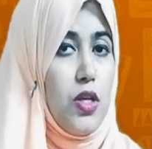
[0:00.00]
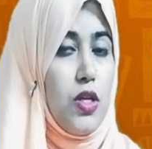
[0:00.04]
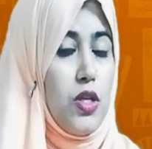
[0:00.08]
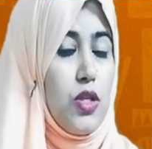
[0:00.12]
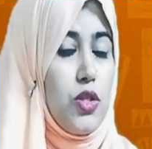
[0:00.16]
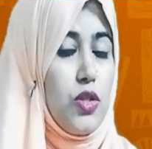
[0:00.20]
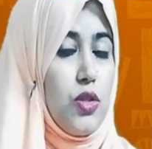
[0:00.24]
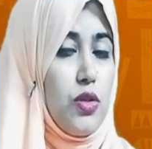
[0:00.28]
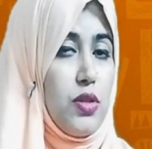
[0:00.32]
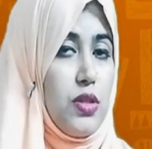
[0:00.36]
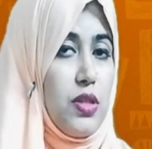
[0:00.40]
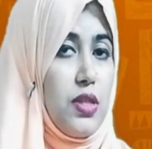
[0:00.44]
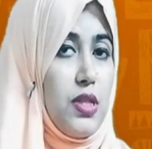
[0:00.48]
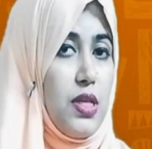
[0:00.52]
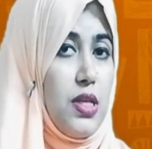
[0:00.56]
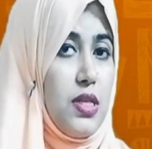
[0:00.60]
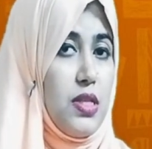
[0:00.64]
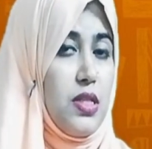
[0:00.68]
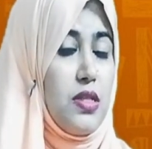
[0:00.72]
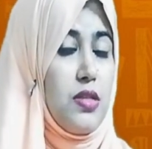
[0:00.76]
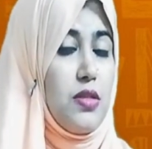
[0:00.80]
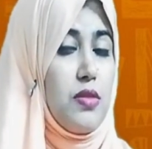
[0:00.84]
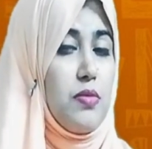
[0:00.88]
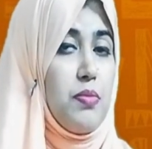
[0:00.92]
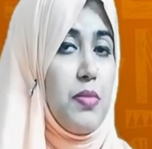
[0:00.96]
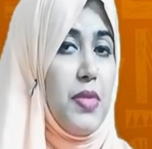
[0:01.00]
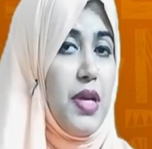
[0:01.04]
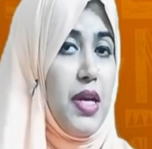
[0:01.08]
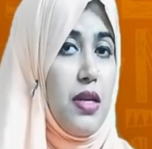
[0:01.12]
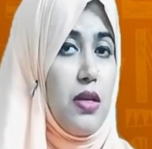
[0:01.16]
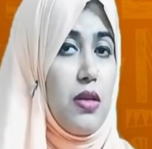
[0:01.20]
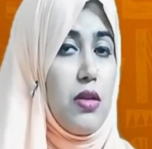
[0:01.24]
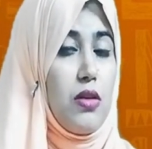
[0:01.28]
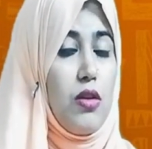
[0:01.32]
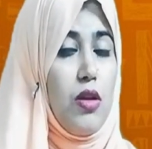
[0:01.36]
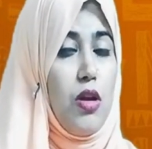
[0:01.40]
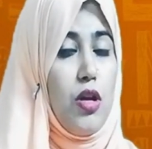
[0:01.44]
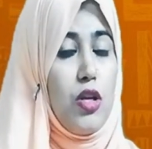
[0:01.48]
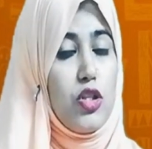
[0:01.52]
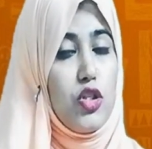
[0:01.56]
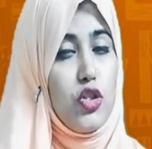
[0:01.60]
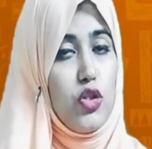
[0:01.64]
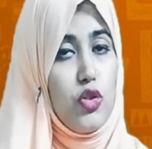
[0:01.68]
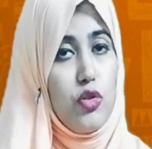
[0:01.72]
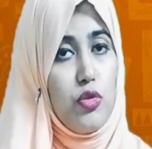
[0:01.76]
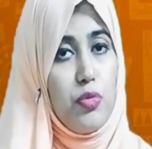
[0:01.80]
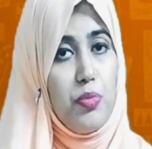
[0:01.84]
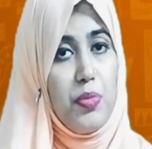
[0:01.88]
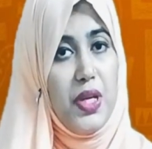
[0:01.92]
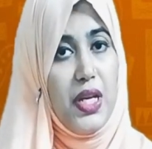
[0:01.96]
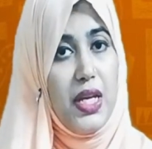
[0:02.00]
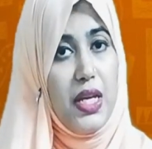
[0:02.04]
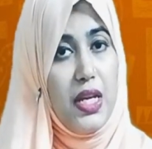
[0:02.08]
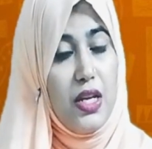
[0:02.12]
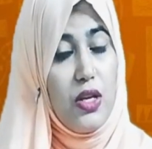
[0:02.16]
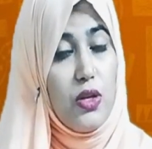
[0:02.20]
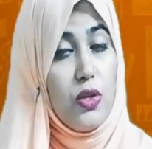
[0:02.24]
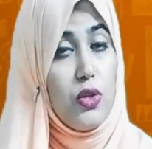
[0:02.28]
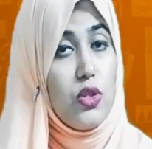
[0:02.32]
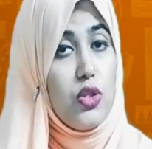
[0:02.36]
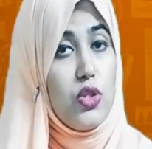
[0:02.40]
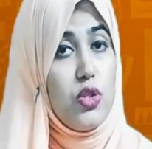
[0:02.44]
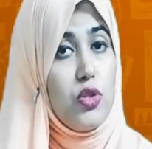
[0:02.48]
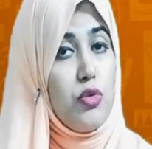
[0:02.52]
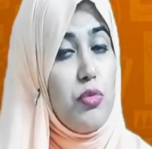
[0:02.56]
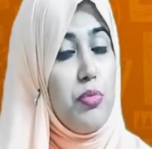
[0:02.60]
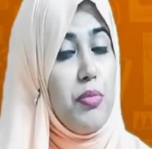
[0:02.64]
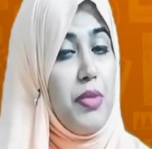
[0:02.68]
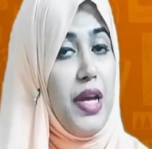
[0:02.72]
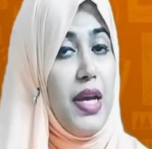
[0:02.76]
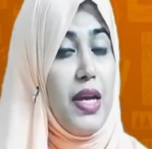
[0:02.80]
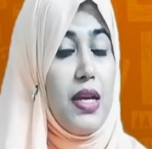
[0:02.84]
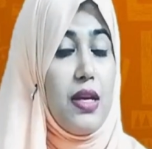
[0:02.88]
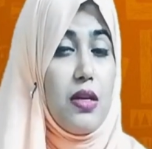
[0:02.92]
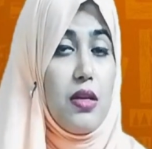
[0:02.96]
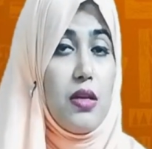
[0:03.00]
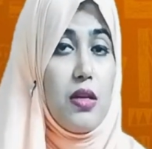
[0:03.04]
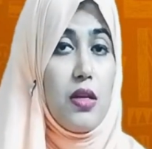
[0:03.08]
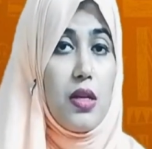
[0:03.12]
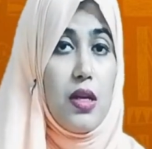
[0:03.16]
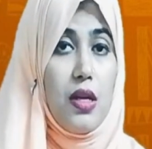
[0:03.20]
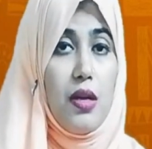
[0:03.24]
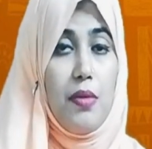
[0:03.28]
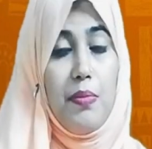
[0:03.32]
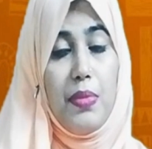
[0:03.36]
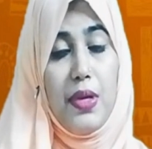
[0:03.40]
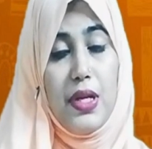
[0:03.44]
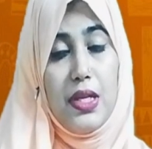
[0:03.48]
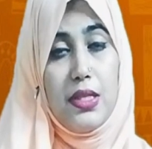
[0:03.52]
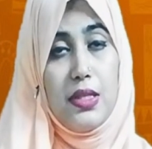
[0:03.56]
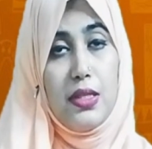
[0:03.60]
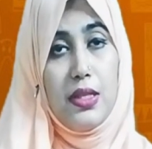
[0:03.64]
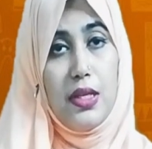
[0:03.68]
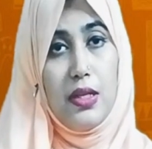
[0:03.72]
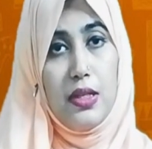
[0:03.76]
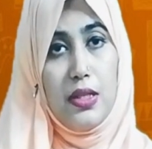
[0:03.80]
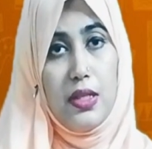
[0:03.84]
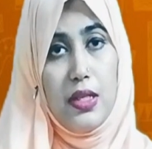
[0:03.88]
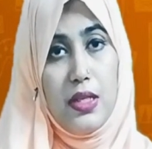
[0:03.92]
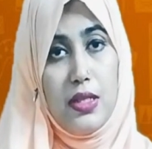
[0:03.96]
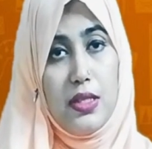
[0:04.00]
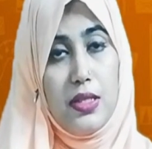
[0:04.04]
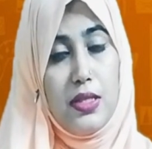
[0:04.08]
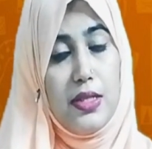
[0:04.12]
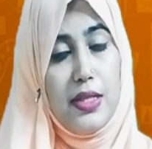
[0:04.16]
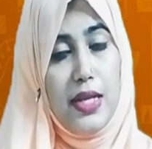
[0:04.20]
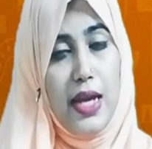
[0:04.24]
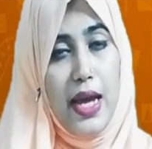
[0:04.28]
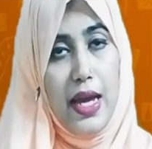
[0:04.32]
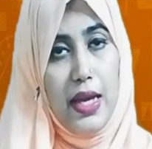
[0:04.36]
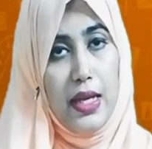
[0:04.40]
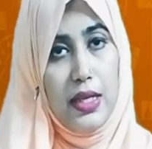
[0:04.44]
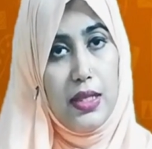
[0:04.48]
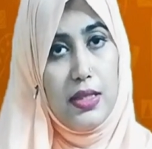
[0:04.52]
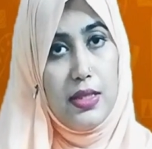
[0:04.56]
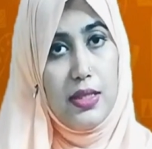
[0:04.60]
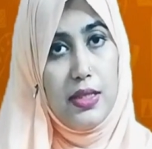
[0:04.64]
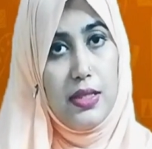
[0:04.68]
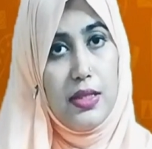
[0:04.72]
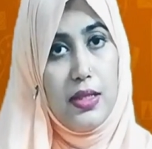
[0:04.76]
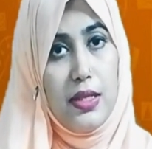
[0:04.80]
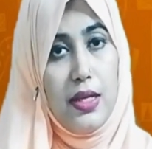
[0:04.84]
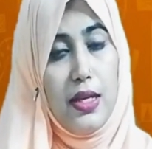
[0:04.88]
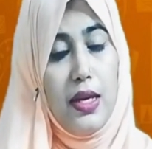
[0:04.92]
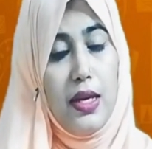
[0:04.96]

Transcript: So this main clause should be used to make complex sentence tags.